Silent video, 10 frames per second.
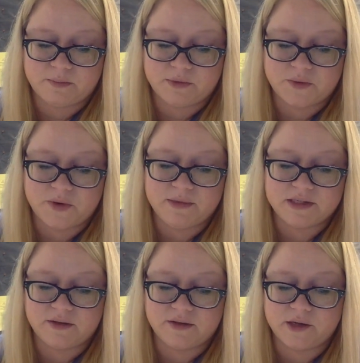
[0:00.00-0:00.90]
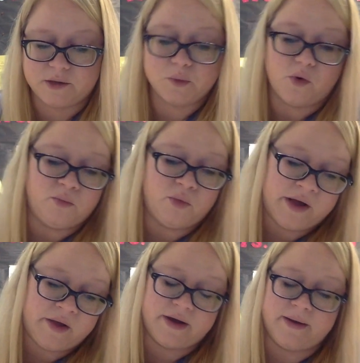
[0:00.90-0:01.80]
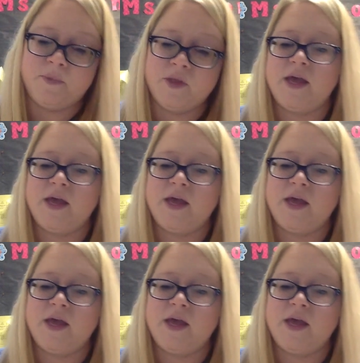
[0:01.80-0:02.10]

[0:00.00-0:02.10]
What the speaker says: between Miss DeLeo's warm welcome